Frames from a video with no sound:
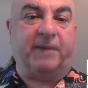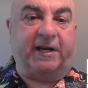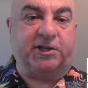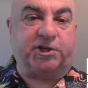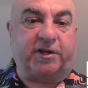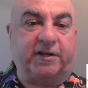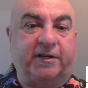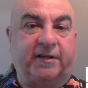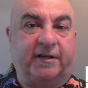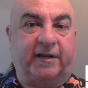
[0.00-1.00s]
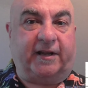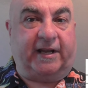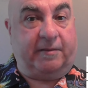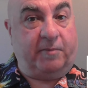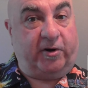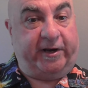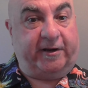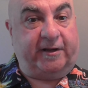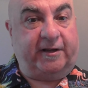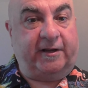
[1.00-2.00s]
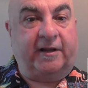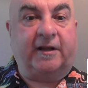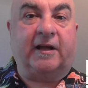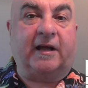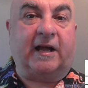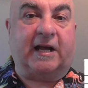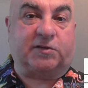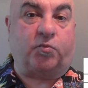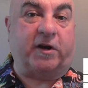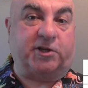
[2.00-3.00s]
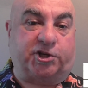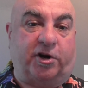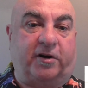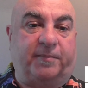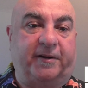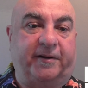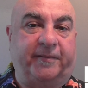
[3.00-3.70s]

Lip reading: major, E minor, has one sharp.